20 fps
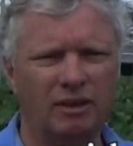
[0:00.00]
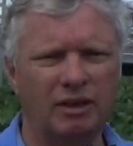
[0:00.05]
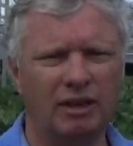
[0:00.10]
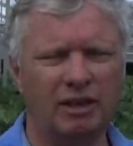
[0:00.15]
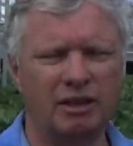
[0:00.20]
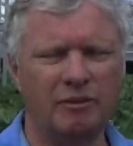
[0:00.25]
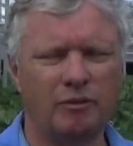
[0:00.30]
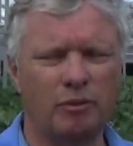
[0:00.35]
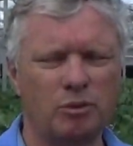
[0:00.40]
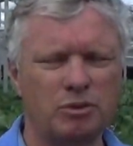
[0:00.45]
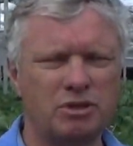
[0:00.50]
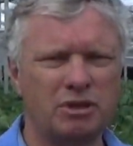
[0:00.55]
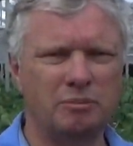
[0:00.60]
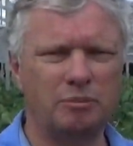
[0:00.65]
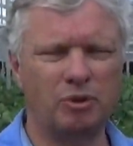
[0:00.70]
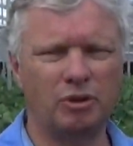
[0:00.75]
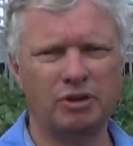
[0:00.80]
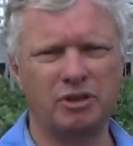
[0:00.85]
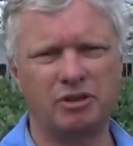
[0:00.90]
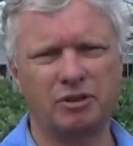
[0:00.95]
And then we're also
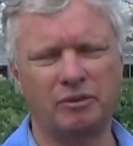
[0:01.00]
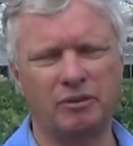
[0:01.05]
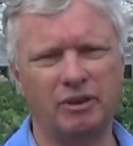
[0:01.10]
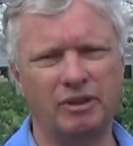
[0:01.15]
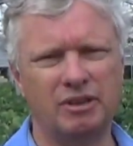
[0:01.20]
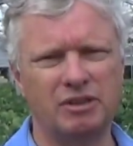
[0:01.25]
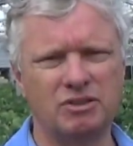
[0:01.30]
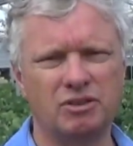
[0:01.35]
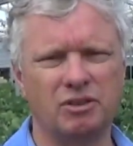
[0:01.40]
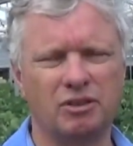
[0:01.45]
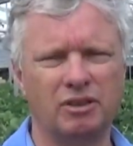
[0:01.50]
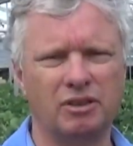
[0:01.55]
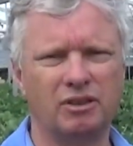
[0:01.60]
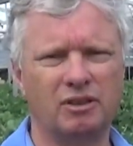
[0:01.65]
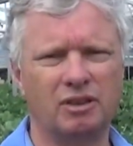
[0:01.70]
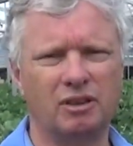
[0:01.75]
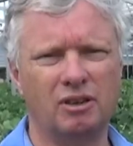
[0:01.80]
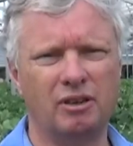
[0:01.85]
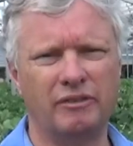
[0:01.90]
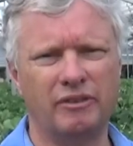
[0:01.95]
monitoring the inside
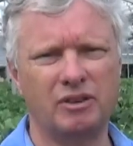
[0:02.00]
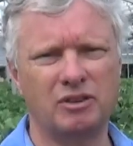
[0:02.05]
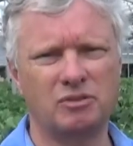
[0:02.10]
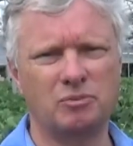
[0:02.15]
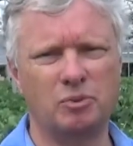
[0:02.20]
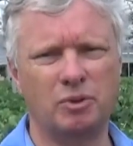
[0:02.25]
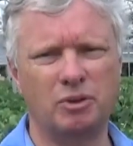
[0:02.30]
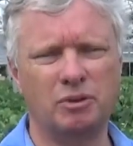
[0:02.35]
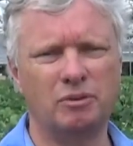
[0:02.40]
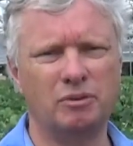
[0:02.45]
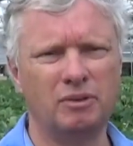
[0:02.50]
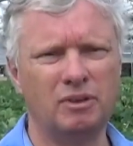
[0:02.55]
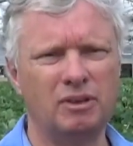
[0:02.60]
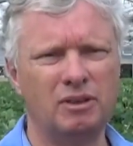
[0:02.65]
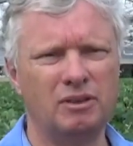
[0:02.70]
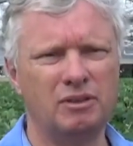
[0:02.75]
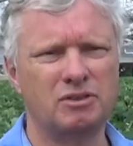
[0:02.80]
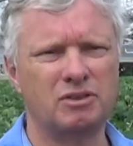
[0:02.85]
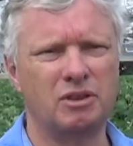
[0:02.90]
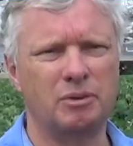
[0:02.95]
climate as well,
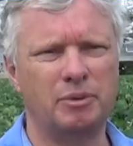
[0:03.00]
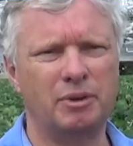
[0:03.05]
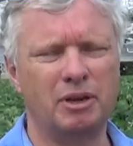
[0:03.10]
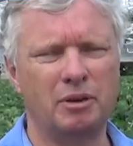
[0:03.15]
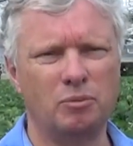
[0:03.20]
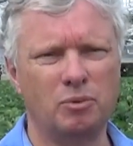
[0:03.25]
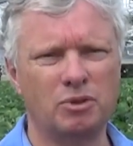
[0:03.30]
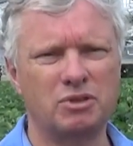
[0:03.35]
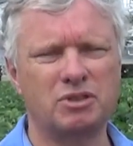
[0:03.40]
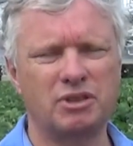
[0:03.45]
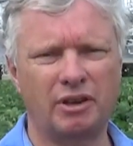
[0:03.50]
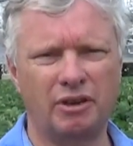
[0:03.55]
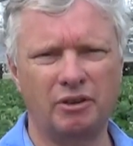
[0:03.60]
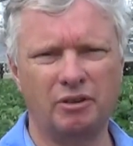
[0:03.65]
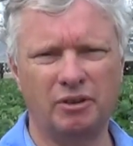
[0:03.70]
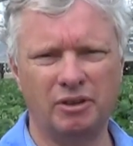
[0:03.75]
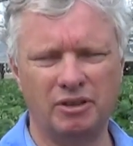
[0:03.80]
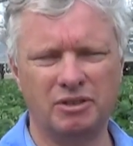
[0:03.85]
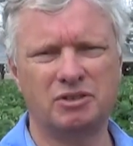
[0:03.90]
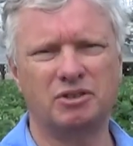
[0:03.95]
so we know what's going
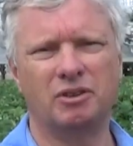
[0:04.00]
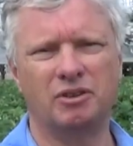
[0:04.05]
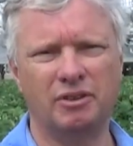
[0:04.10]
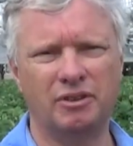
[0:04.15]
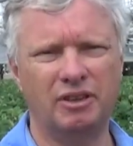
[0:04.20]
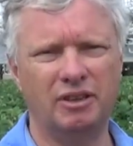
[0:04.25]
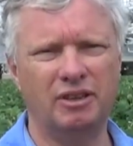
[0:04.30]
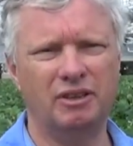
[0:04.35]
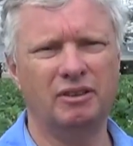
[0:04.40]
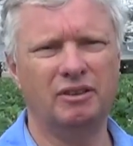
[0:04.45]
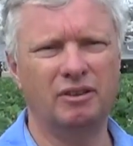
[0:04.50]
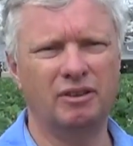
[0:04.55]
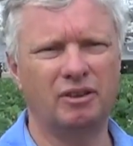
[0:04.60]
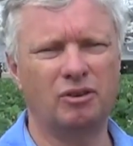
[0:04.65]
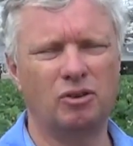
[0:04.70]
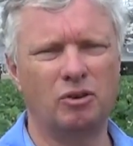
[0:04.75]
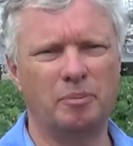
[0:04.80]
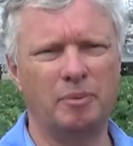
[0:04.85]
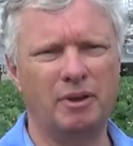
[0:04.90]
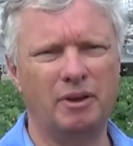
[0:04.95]
on inside the, the
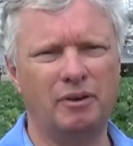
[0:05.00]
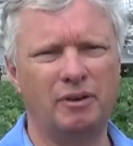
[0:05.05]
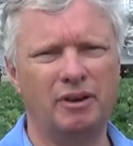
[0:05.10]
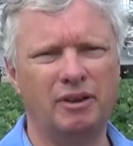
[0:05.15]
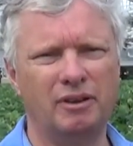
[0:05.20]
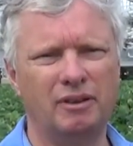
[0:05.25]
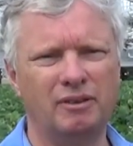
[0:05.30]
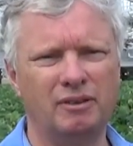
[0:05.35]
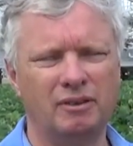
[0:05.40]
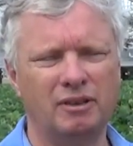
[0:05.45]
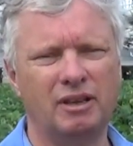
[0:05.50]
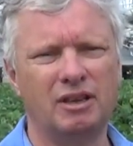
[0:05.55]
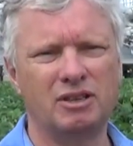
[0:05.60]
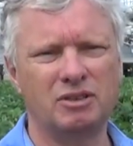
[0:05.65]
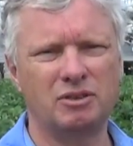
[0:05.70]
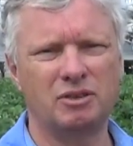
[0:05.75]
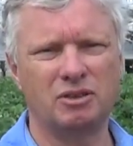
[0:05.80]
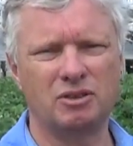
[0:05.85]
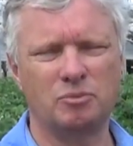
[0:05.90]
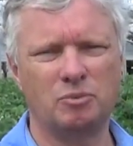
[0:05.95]
crop area
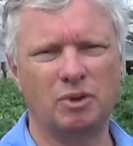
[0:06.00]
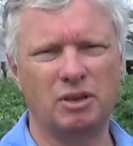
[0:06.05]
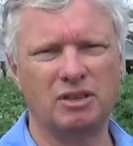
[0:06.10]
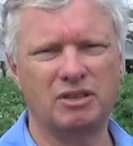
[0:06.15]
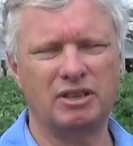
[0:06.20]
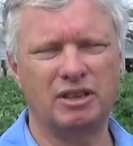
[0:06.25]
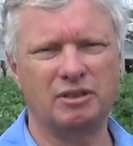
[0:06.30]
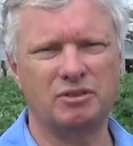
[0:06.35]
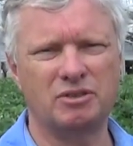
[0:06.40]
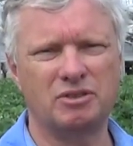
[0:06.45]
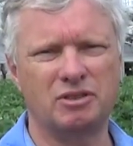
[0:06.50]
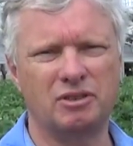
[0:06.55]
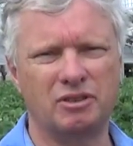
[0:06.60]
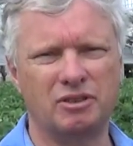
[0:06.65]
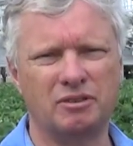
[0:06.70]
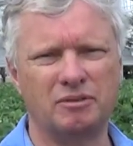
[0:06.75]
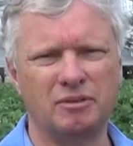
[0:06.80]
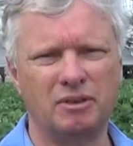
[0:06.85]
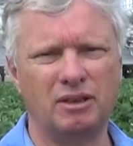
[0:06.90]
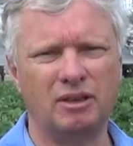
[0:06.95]
as, as well as outside.
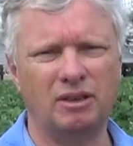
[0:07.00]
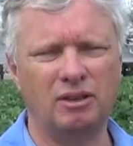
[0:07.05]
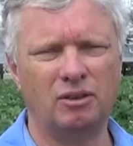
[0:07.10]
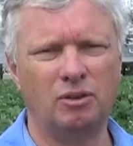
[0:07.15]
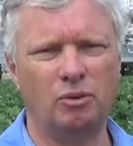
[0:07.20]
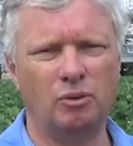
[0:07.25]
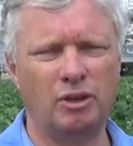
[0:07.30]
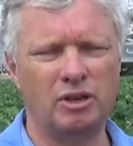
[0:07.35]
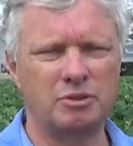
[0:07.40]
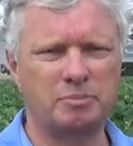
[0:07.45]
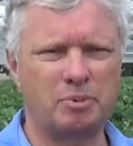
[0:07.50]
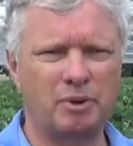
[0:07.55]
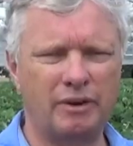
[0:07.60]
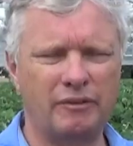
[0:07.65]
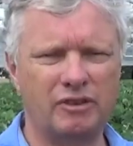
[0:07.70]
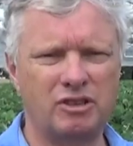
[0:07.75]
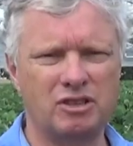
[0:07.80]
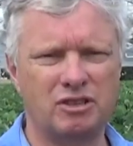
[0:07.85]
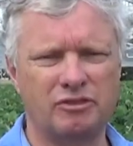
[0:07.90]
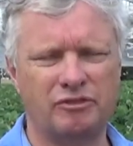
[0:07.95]
All those
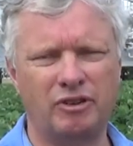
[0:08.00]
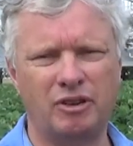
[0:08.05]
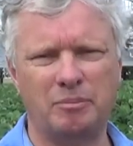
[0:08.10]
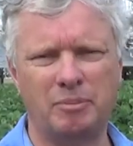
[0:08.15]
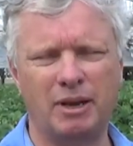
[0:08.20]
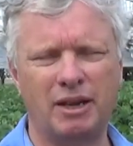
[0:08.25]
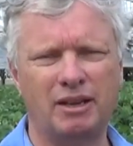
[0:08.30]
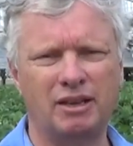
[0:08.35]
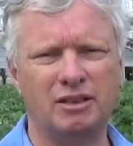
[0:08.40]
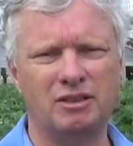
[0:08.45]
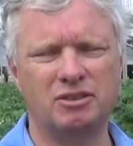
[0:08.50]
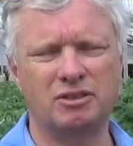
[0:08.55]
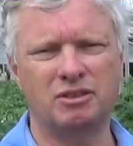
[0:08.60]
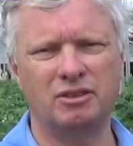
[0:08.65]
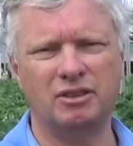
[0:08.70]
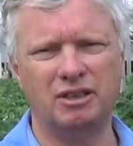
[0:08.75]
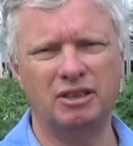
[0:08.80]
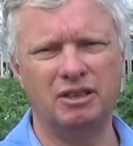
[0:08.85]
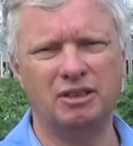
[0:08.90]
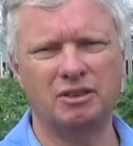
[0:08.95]
parameters are fed back into
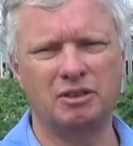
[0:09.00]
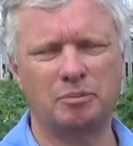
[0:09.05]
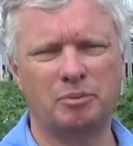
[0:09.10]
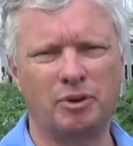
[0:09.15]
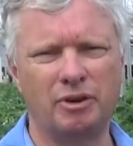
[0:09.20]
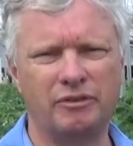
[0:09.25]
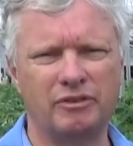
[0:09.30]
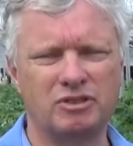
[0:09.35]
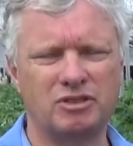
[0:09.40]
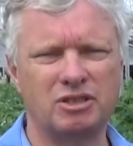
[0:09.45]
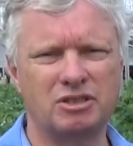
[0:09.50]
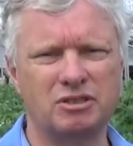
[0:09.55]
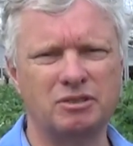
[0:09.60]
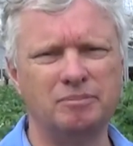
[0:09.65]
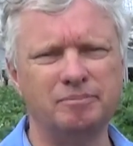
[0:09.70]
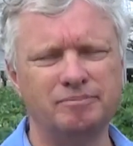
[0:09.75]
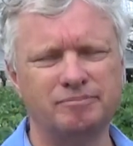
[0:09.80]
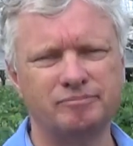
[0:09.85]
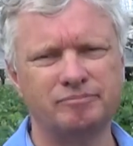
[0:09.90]
the, the Priva system,